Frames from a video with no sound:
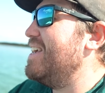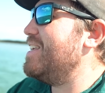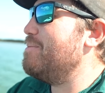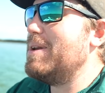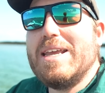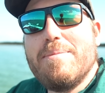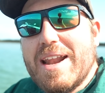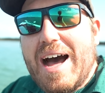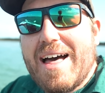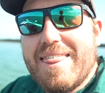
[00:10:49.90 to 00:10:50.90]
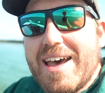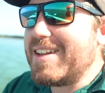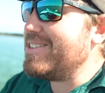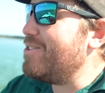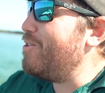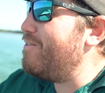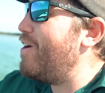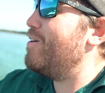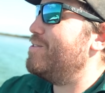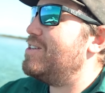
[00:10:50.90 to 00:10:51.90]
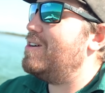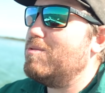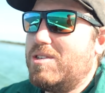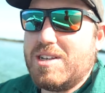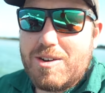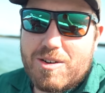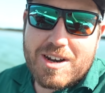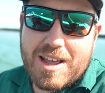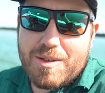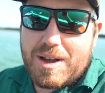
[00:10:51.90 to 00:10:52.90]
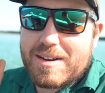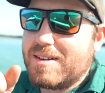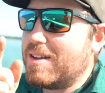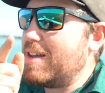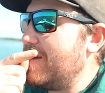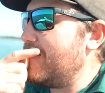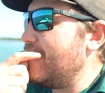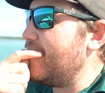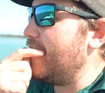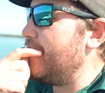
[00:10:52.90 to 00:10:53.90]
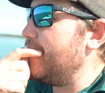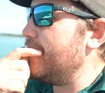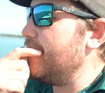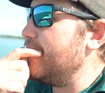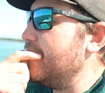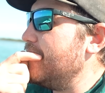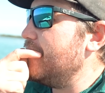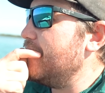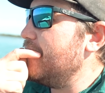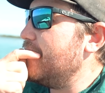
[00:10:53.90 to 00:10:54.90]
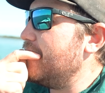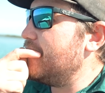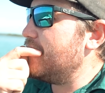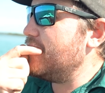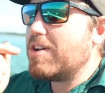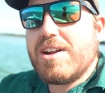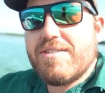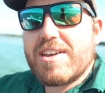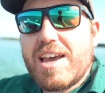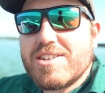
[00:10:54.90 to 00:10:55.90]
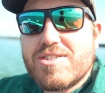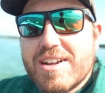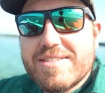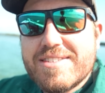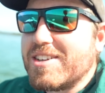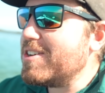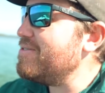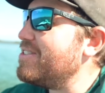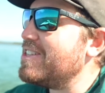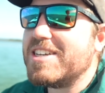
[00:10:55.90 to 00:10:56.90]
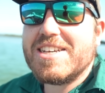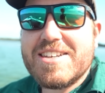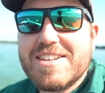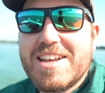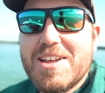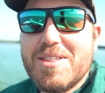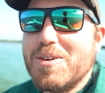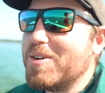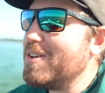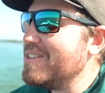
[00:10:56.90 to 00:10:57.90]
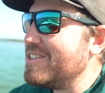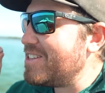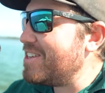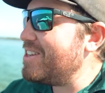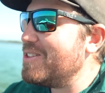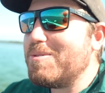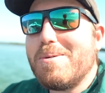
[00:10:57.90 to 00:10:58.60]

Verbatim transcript: yibbity yibbita, that is all folks. I will see you on another one and uh, I still don't have a catch rate, so see you in the, see you in the